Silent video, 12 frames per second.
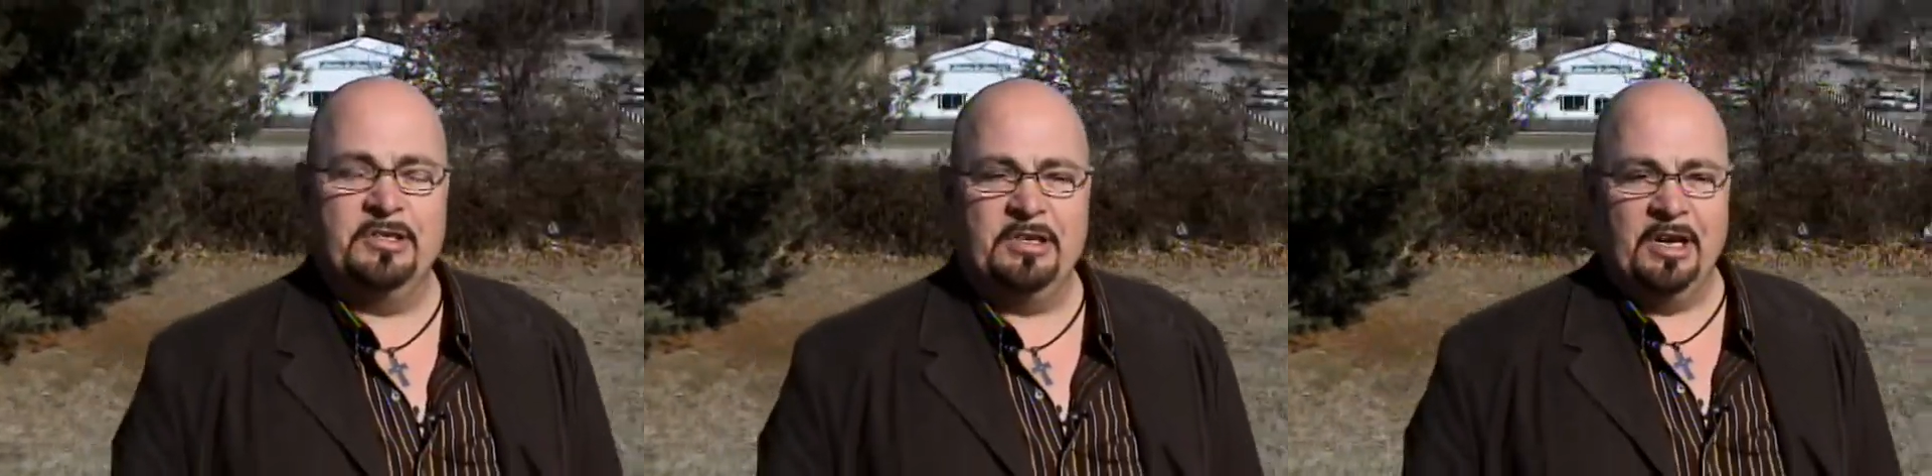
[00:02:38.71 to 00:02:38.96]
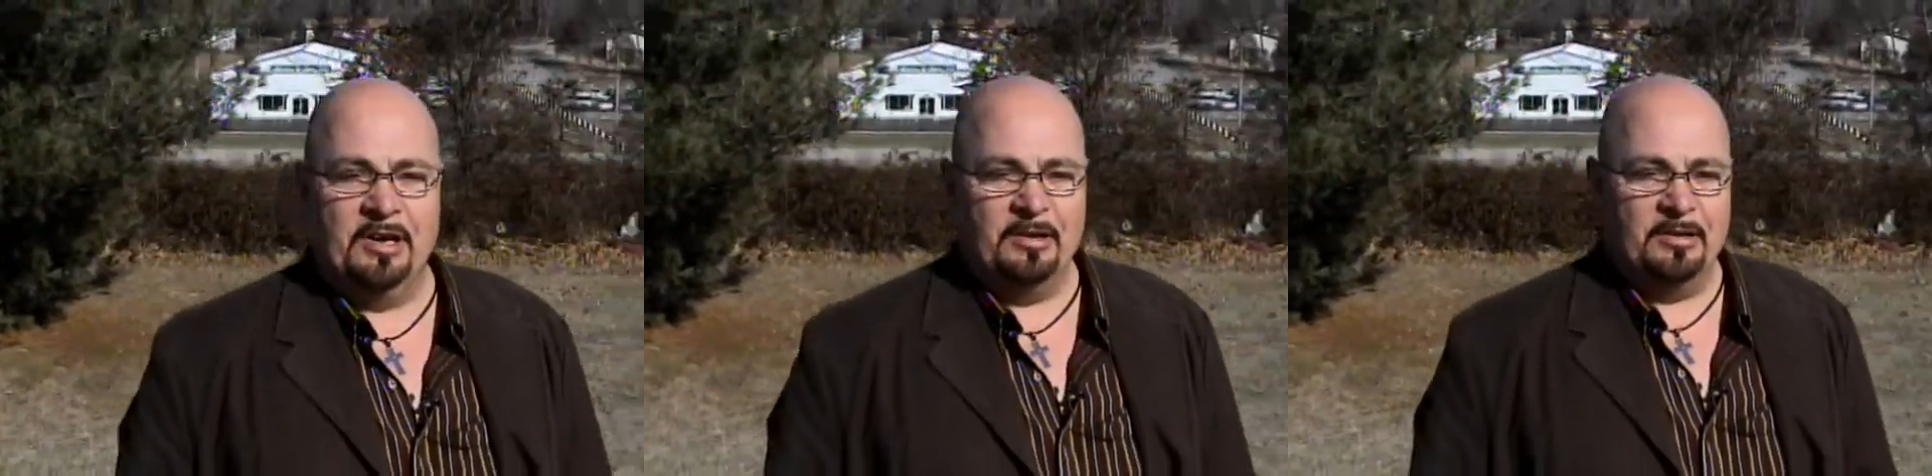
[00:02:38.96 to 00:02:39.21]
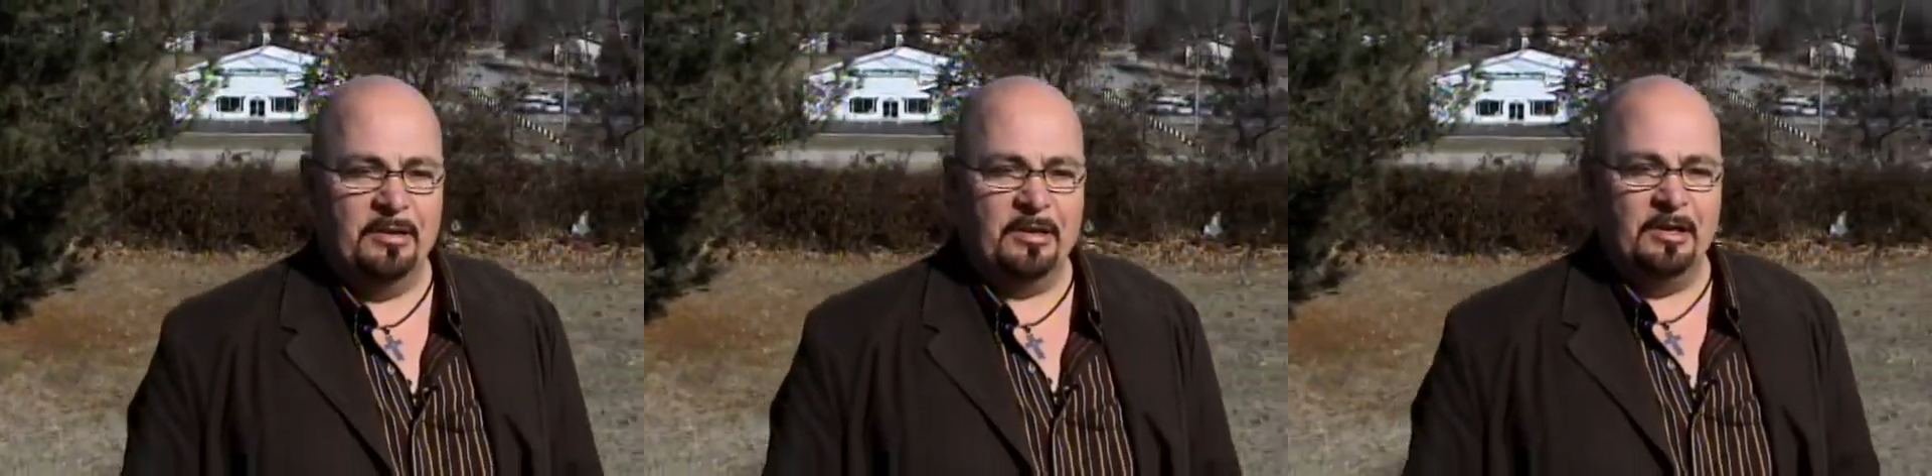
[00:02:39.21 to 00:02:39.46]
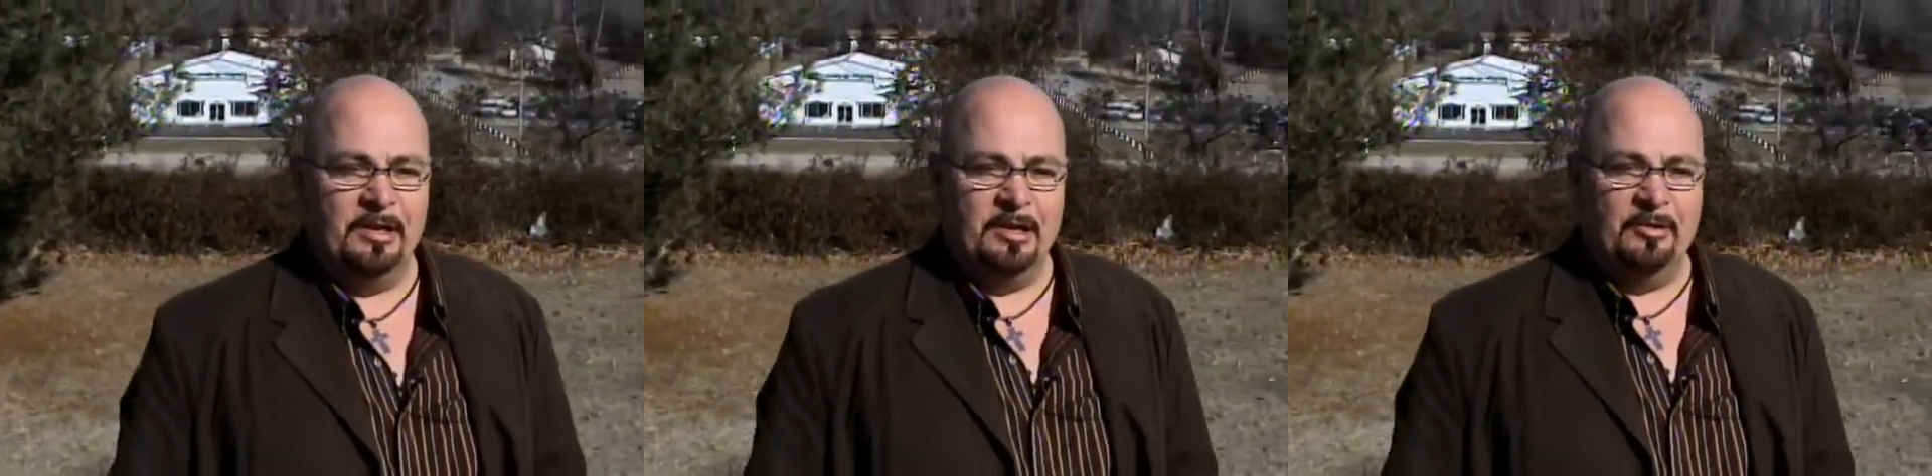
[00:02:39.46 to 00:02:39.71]
scared
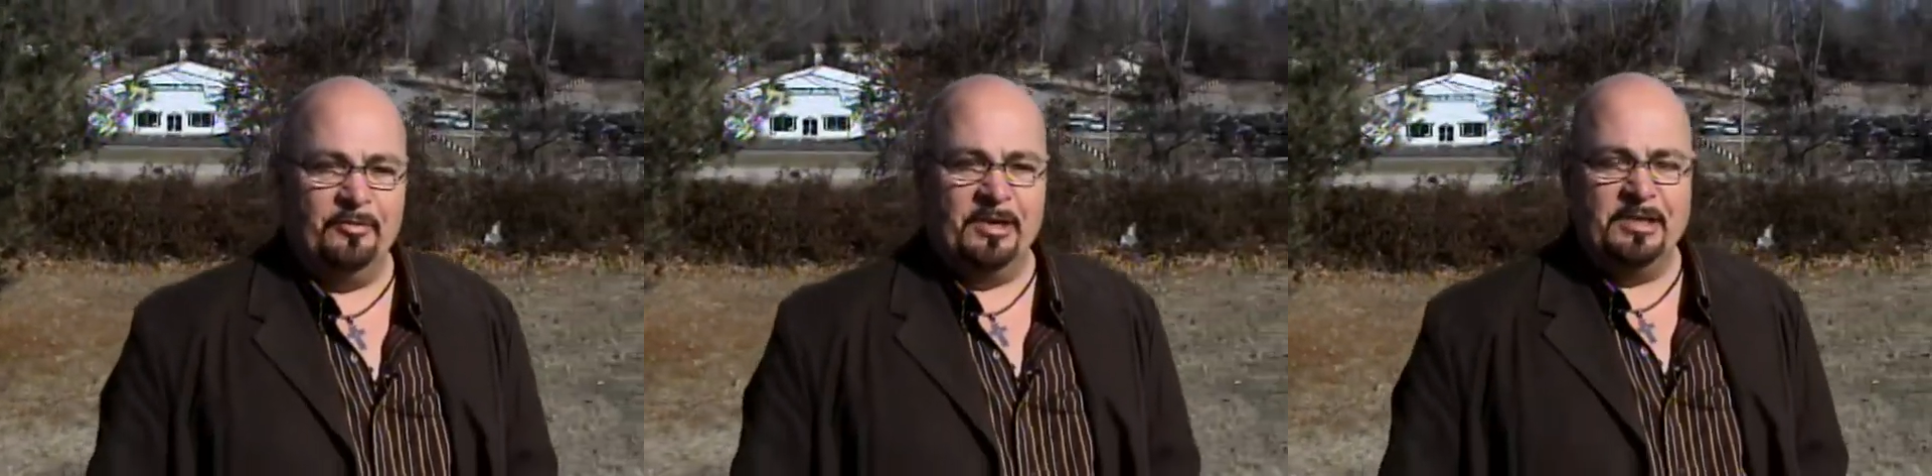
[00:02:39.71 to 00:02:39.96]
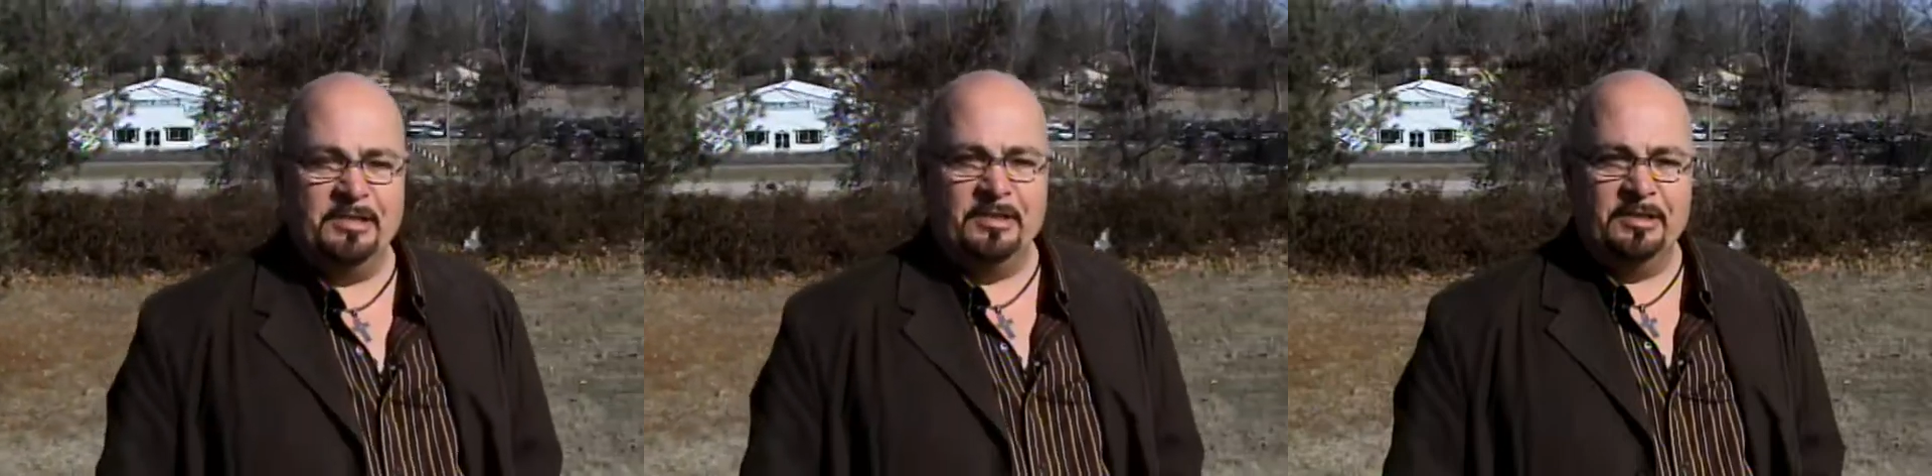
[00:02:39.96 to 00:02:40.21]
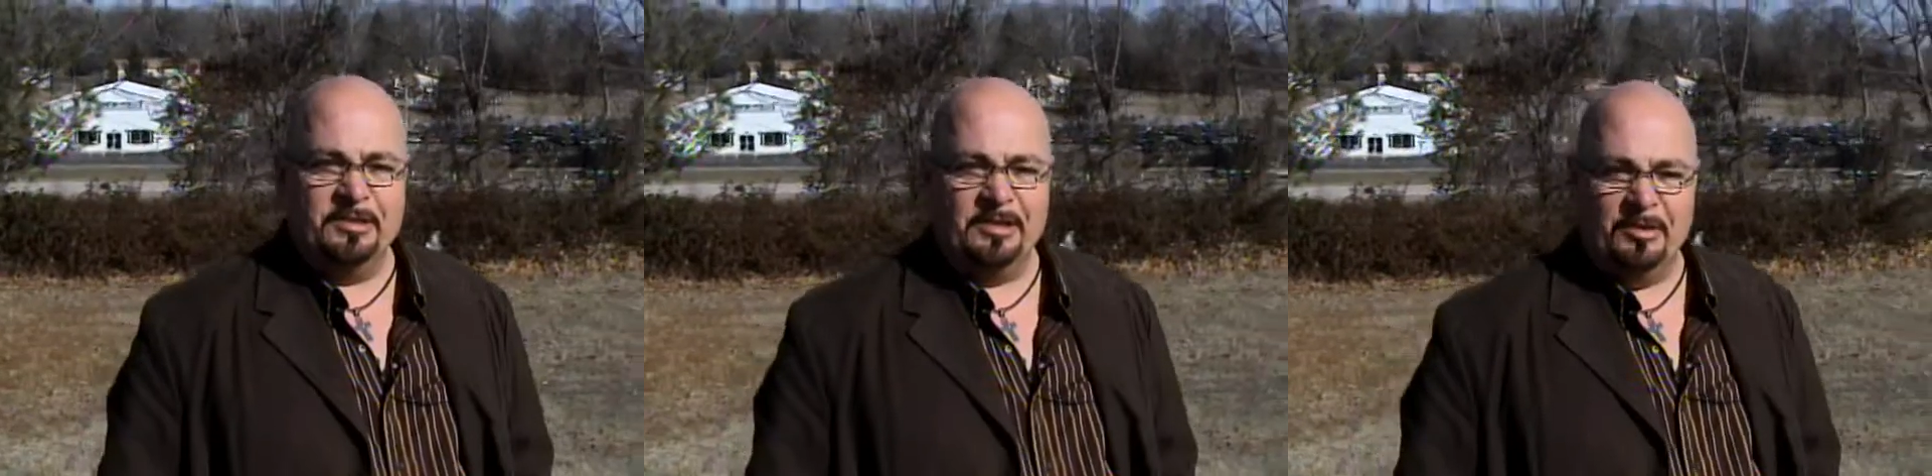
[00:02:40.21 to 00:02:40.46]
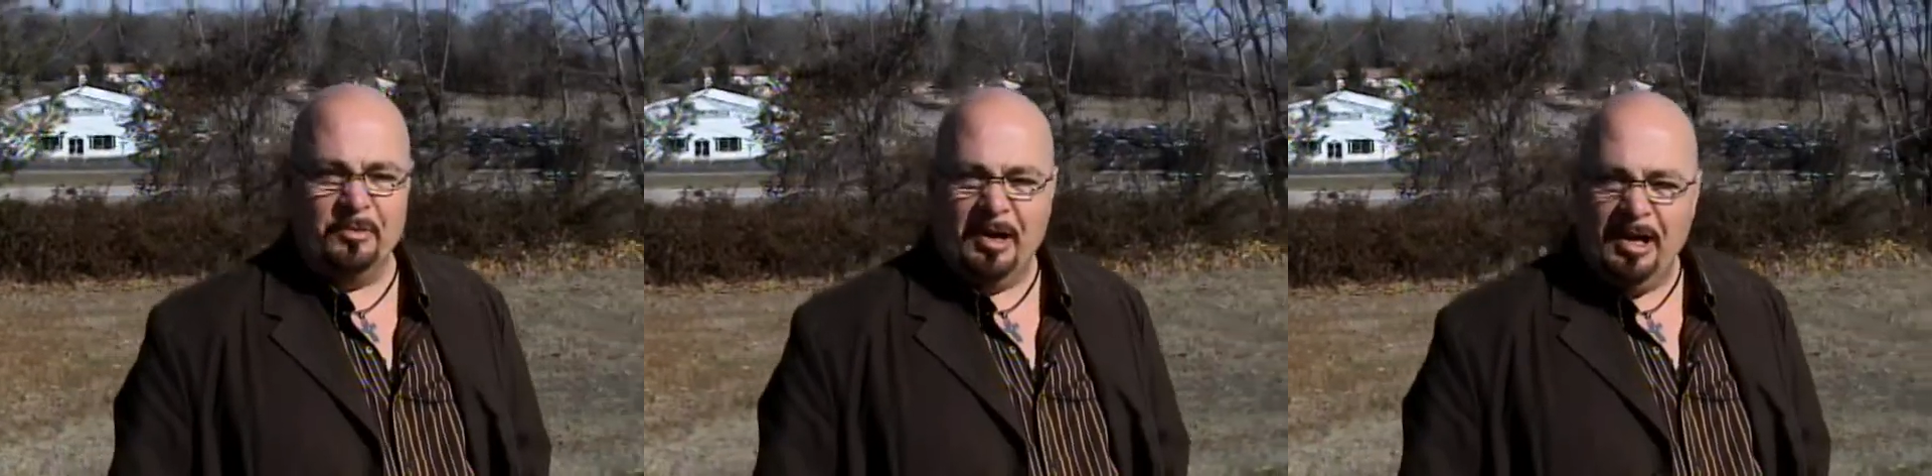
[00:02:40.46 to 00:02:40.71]
look on their face and
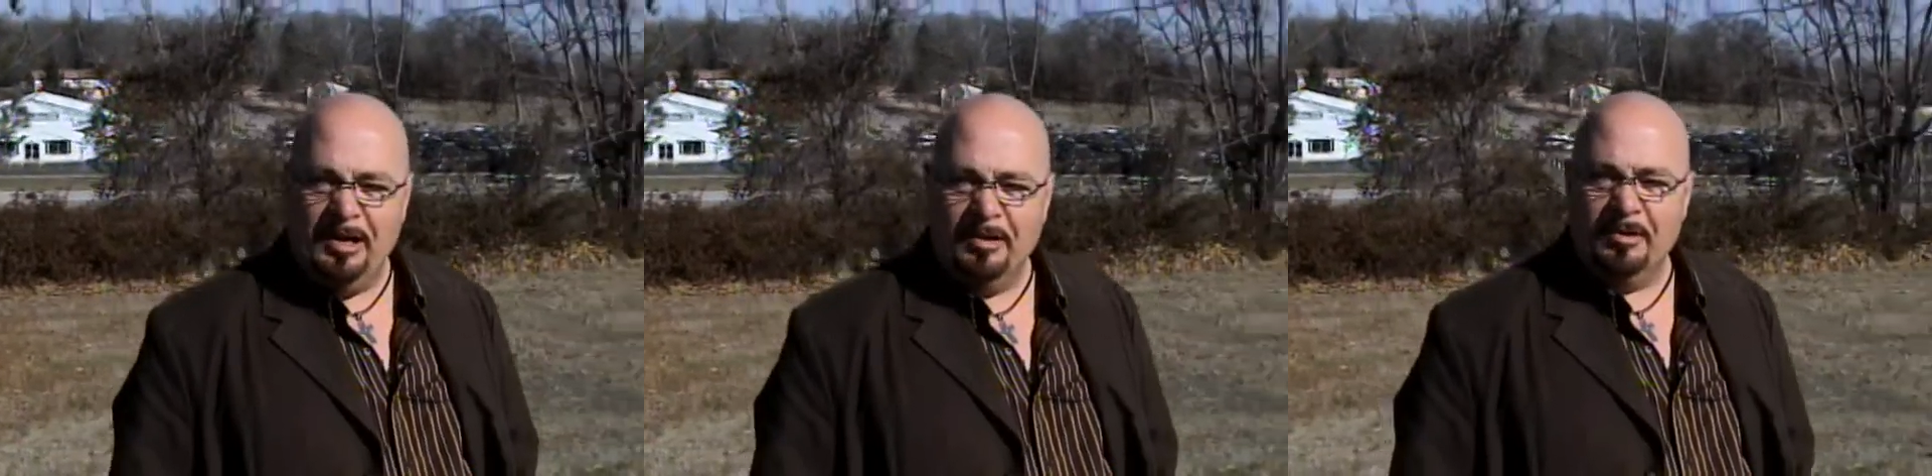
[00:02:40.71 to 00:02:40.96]
said, what?